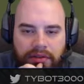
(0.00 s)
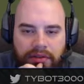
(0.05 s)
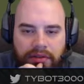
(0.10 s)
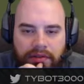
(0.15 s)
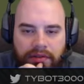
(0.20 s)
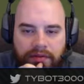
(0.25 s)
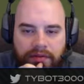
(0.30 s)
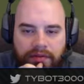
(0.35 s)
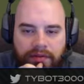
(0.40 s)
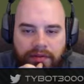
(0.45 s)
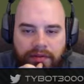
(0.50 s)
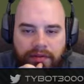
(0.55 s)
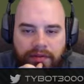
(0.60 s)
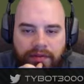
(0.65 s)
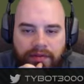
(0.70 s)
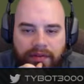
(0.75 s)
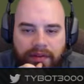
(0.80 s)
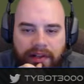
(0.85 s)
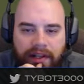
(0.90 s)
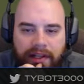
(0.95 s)
For
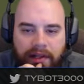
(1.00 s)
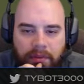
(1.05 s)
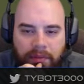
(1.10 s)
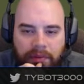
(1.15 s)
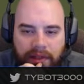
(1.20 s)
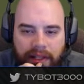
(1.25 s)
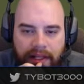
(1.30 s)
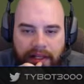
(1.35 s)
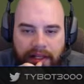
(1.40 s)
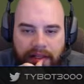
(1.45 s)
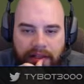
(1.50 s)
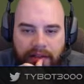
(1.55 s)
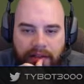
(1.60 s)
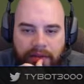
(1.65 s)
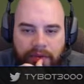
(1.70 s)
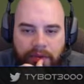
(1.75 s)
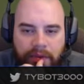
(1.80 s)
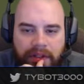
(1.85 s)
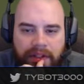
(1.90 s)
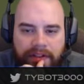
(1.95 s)
flight planning.
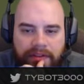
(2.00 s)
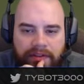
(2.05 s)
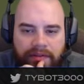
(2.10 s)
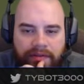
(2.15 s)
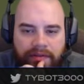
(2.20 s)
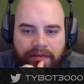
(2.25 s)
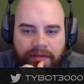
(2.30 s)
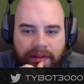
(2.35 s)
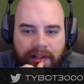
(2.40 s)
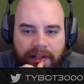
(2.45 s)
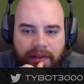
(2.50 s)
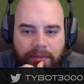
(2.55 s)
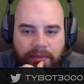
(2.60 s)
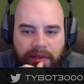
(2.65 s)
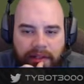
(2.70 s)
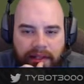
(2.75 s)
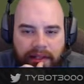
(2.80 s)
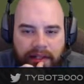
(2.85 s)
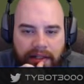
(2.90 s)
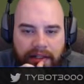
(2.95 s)
What is flight
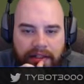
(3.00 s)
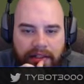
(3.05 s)
planning?